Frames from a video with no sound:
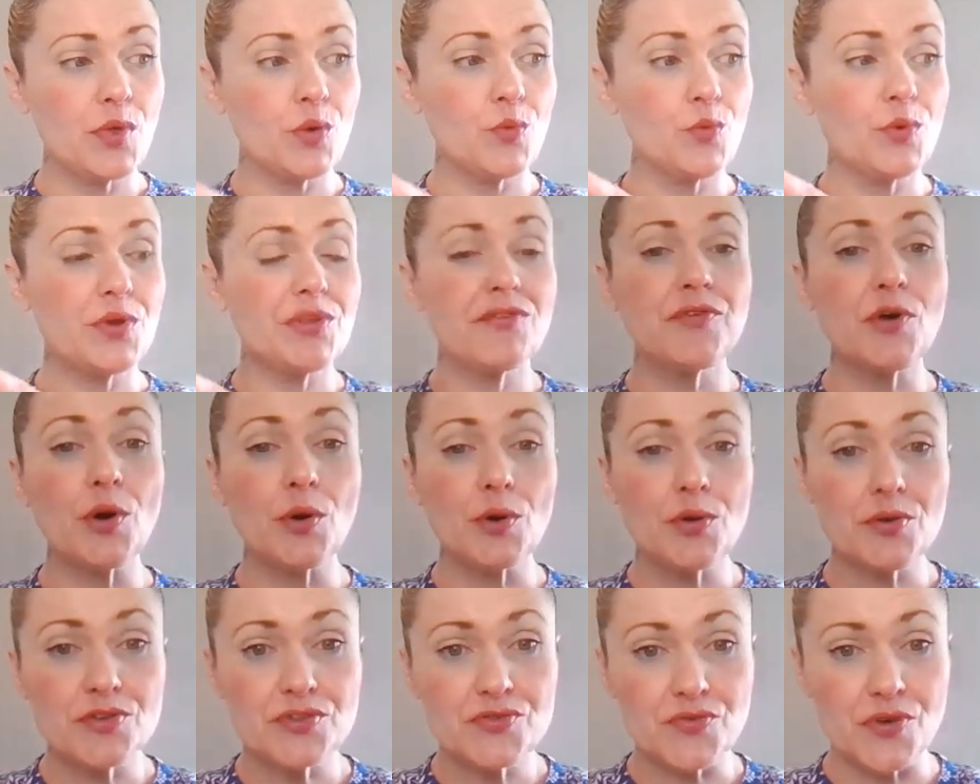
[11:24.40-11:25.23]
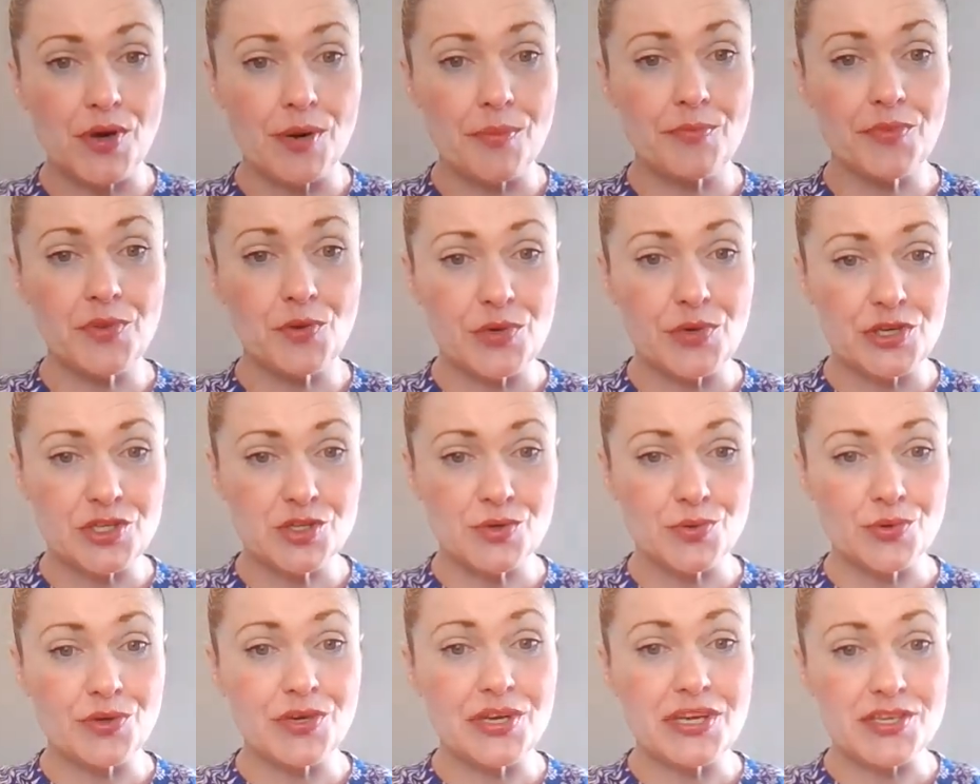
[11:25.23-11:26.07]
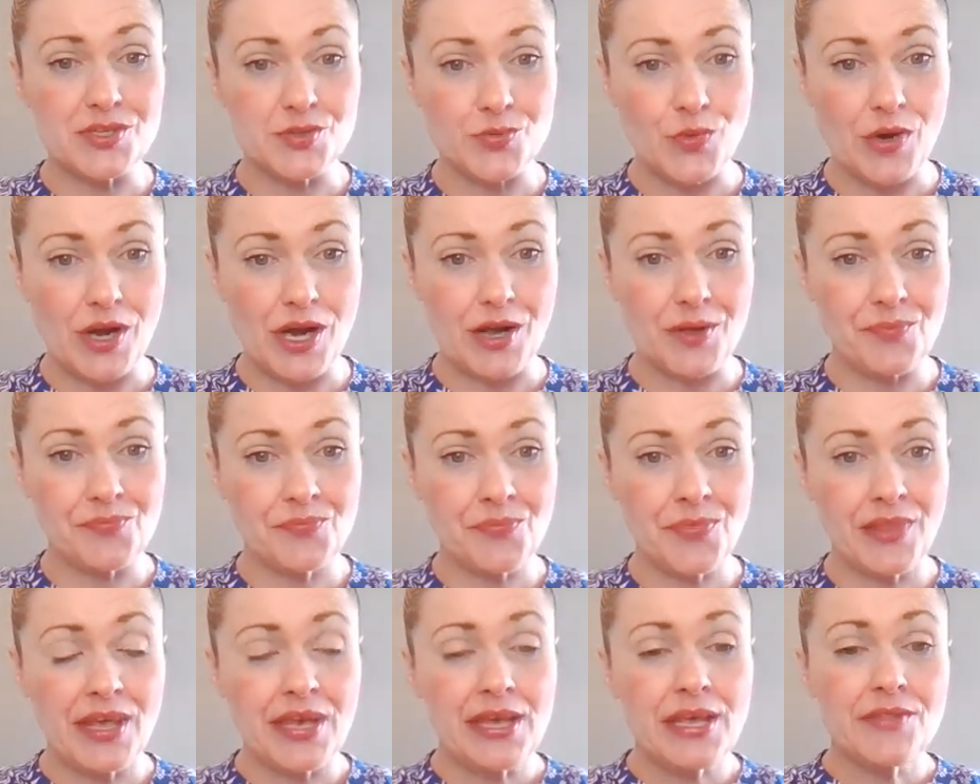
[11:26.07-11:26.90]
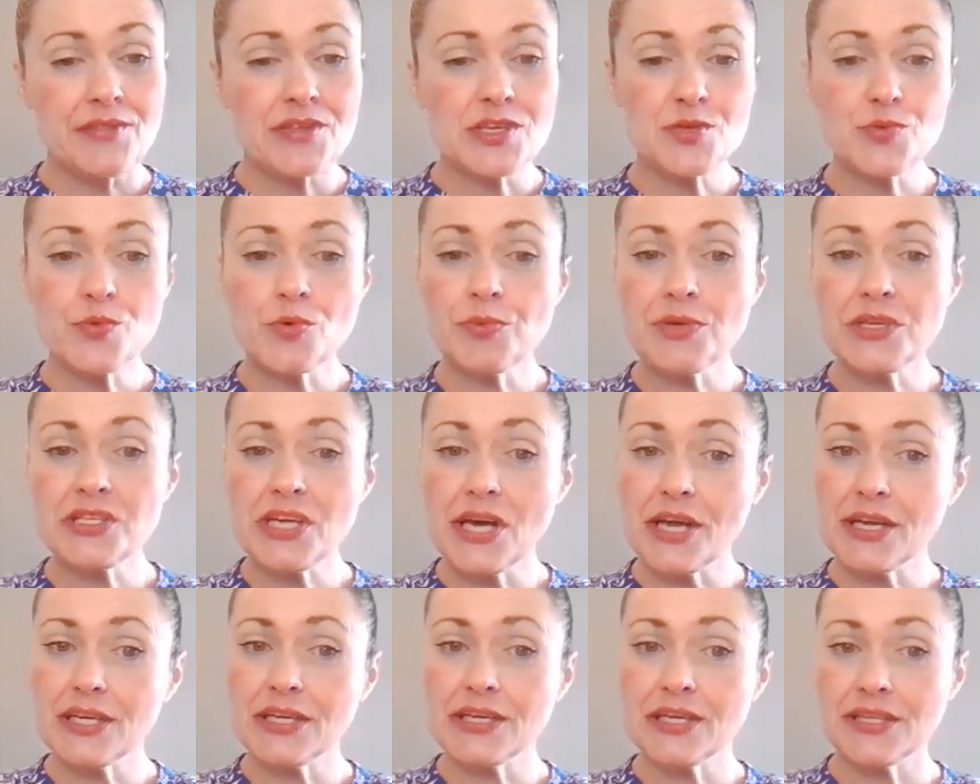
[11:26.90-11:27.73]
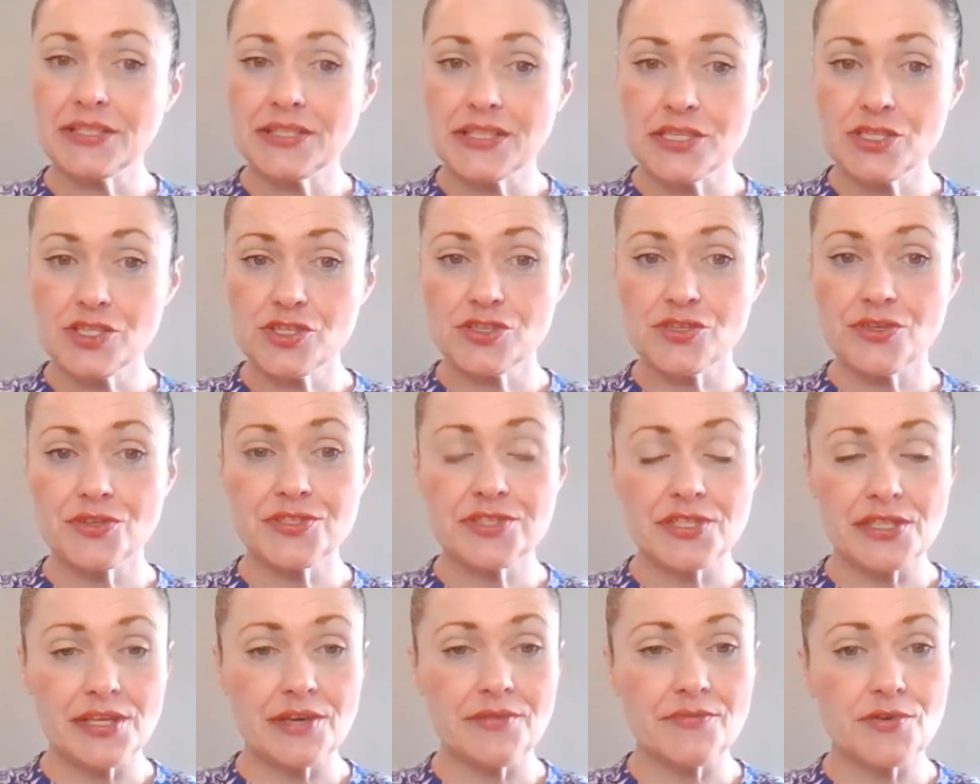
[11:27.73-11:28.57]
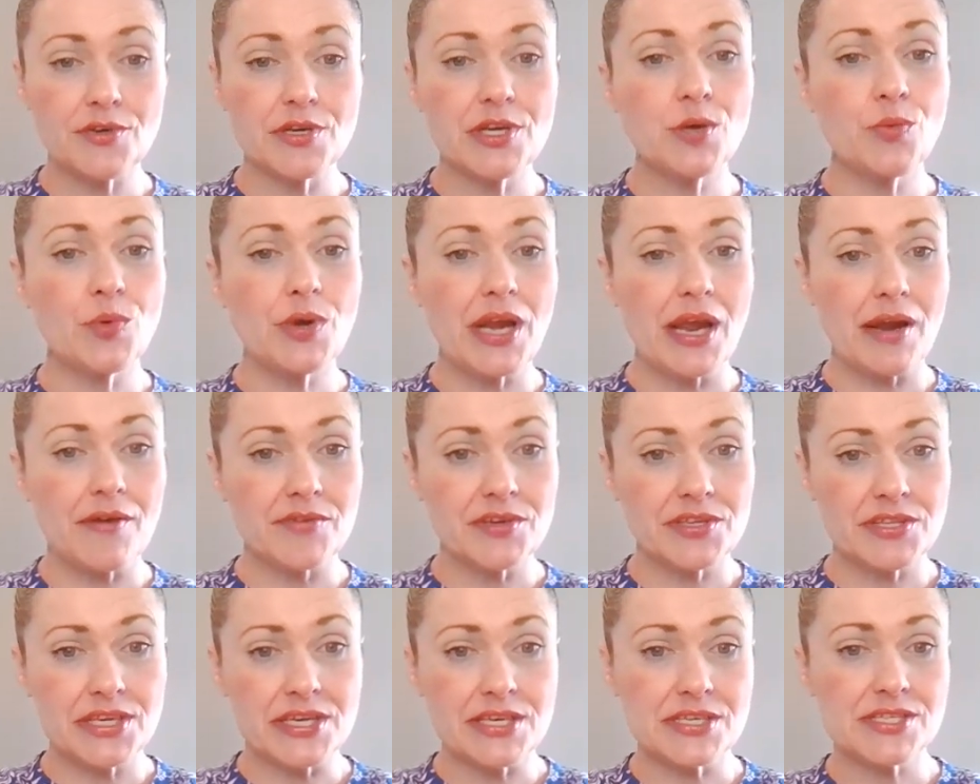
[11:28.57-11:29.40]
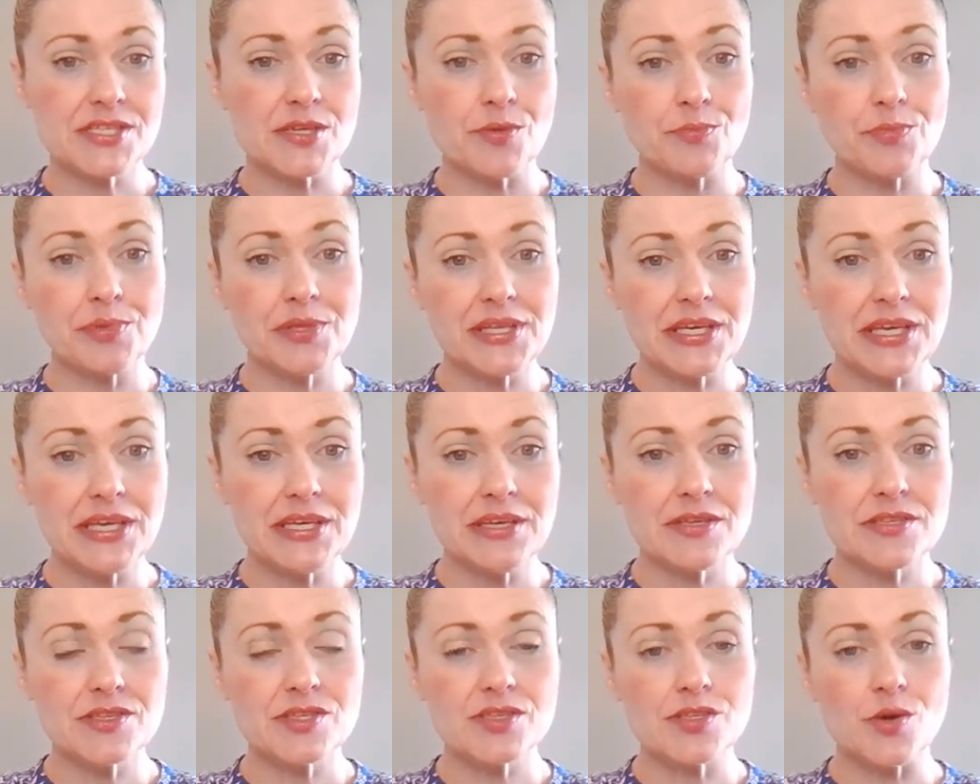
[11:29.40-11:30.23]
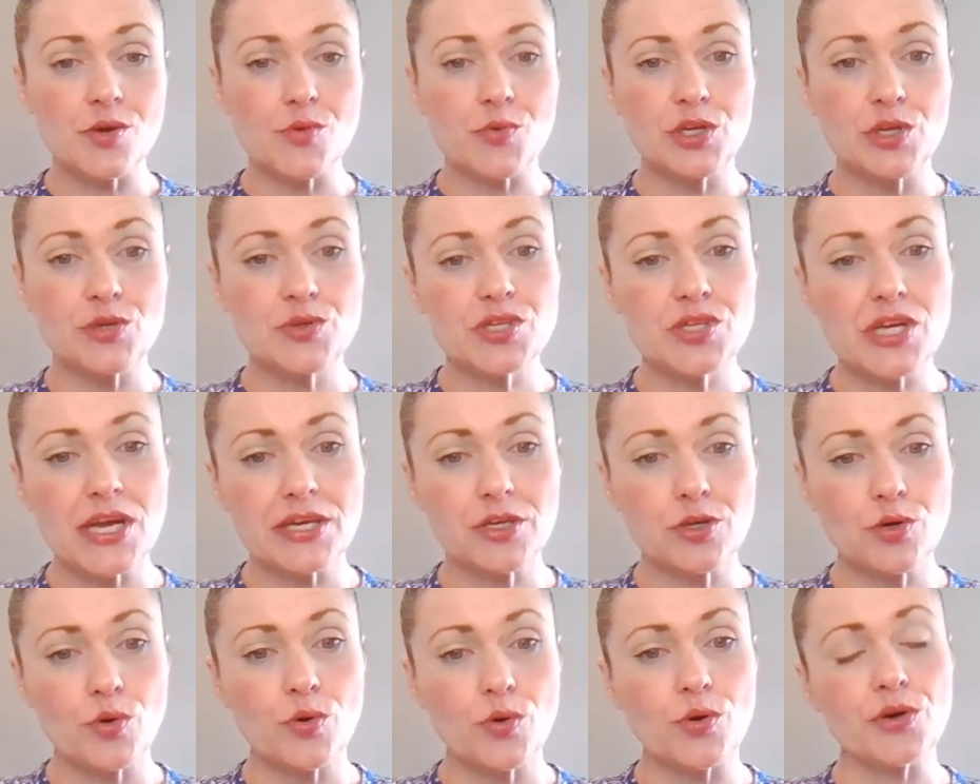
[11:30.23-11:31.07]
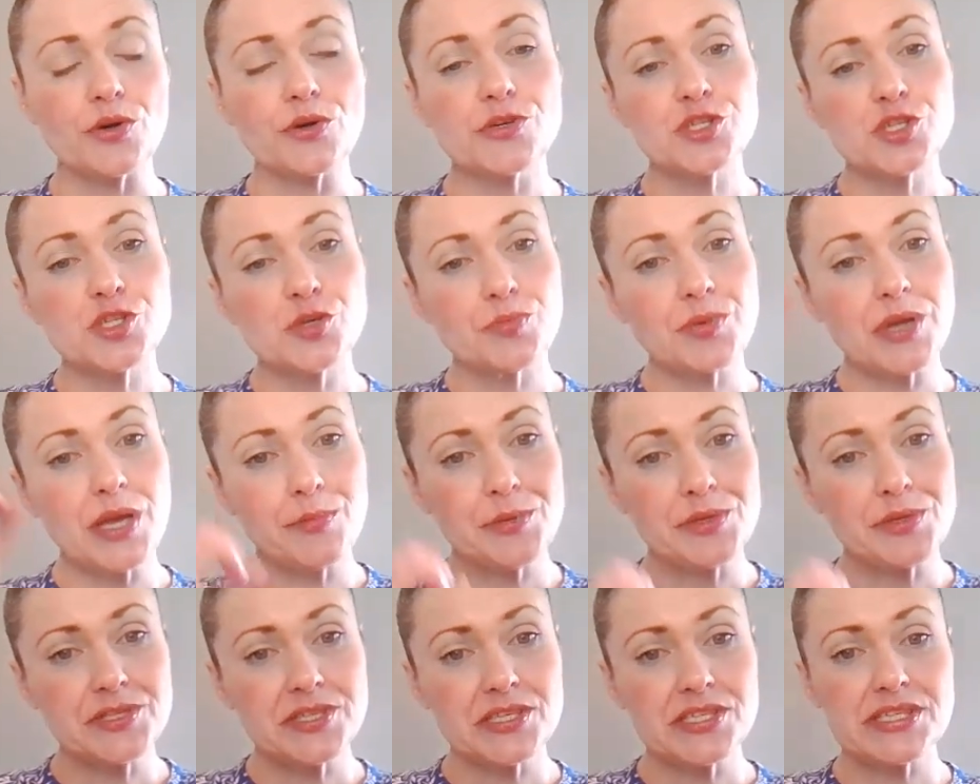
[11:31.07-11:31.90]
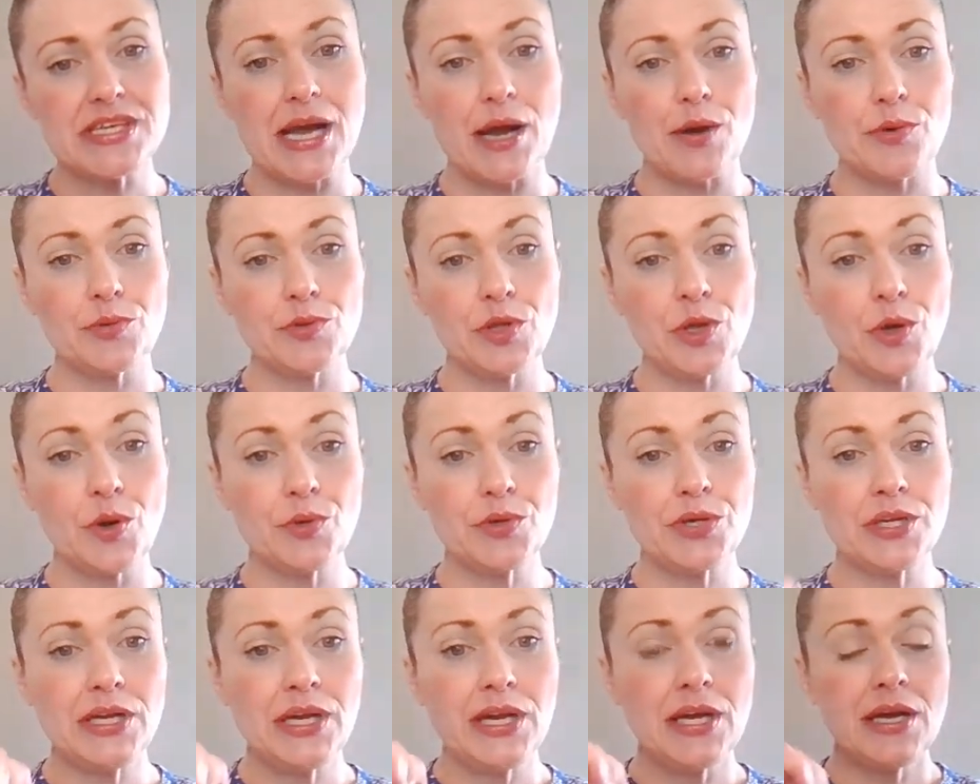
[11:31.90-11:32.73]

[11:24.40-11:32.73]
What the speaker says: with photos from the ritual as well. This will be done in a digital delivery when everything is complete. So when you check your orders, you'll be able to download